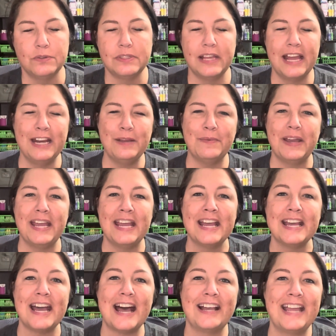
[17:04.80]
Anyway,
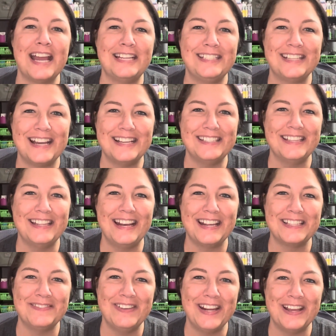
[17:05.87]
I'll catch you guys in the
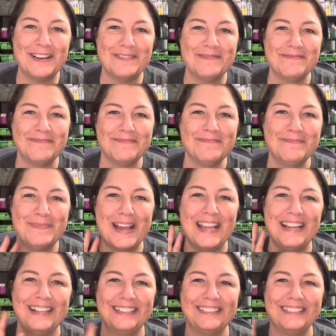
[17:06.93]
next video. Bye.